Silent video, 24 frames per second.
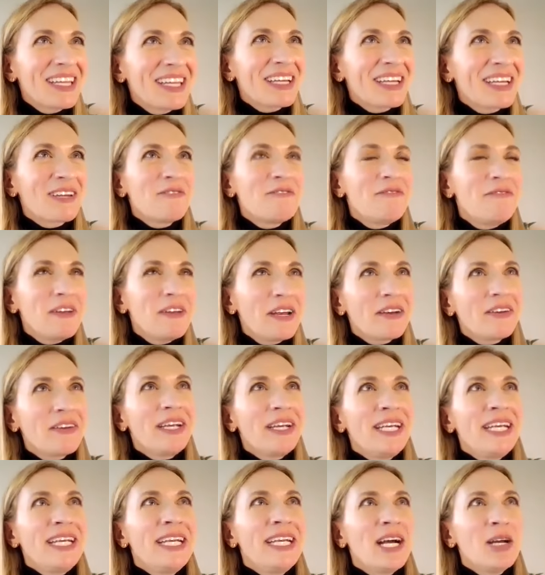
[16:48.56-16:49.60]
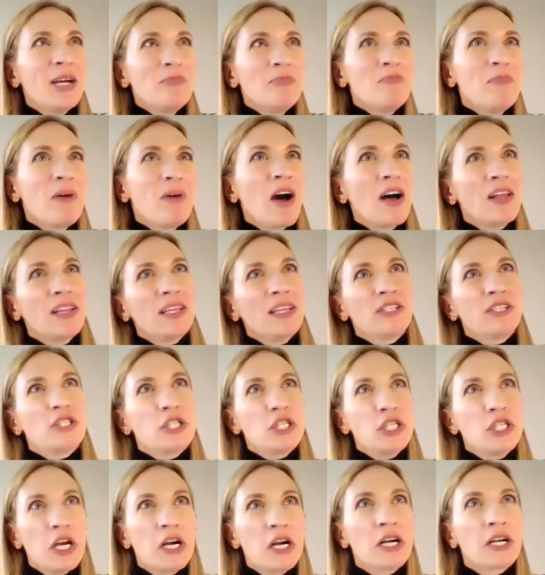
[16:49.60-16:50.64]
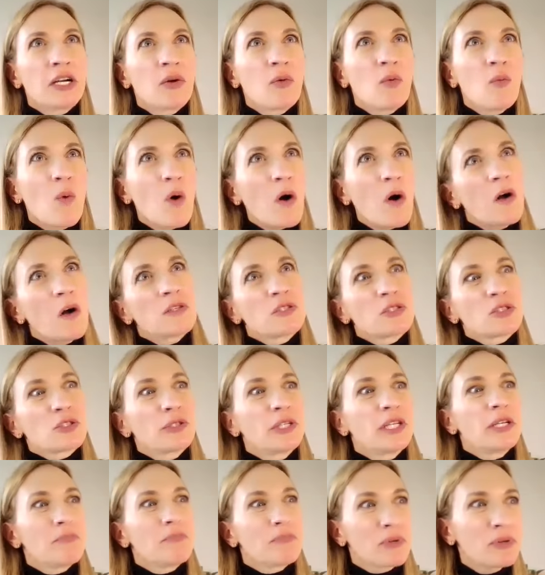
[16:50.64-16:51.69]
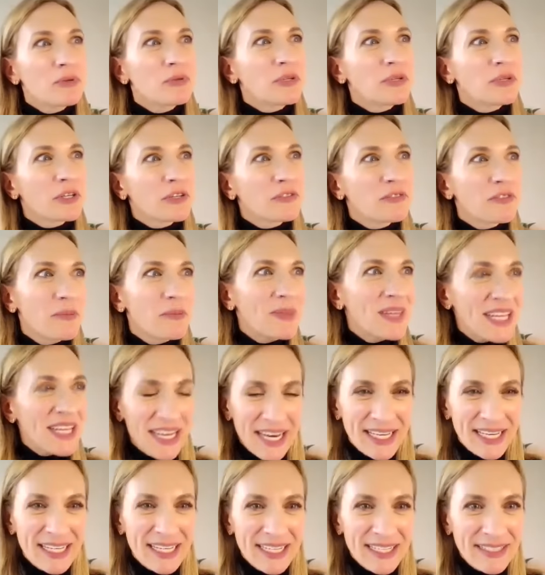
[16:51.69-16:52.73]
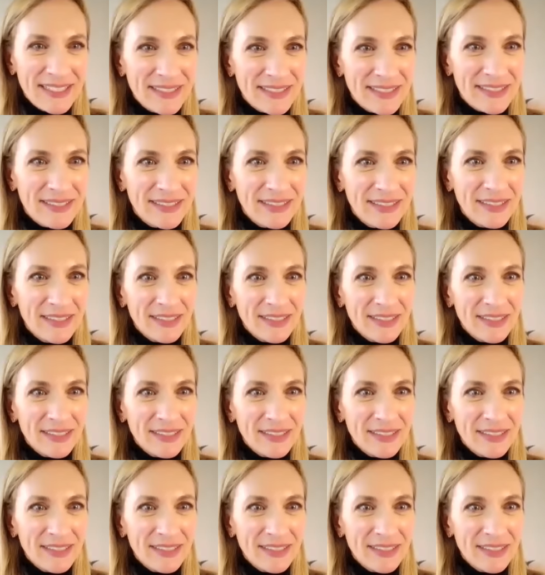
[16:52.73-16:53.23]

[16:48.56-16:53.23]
like a very unpolished young wall street broker from the 80s